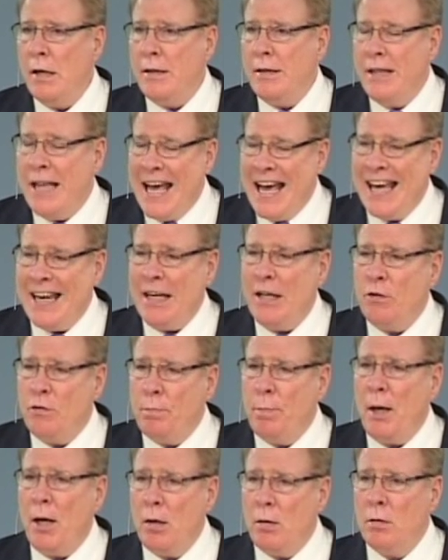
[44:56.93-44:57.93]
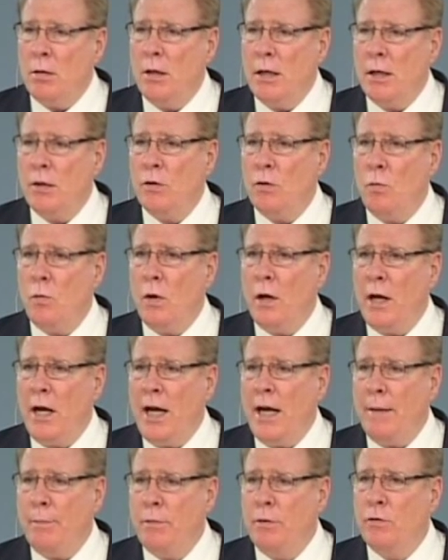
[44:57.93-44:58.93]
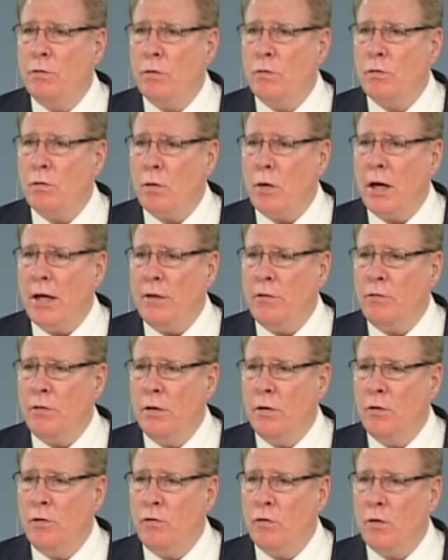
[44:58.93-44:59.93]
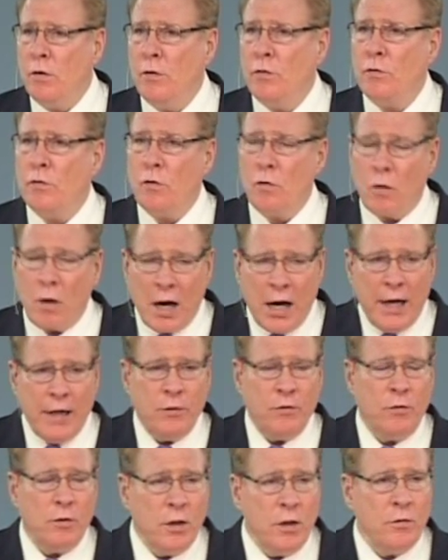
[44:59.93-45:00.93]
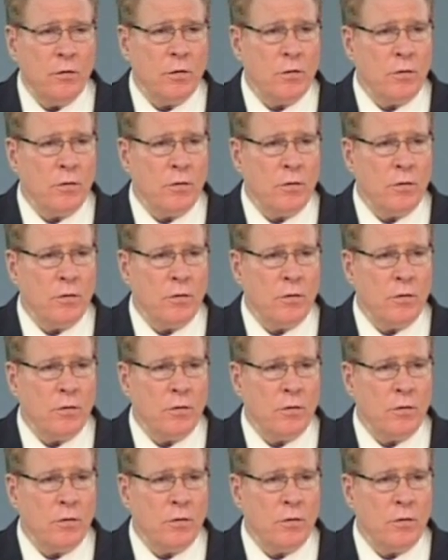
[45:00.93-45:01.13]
That is parallel to what happens with Christ in the church. Christ, Jesus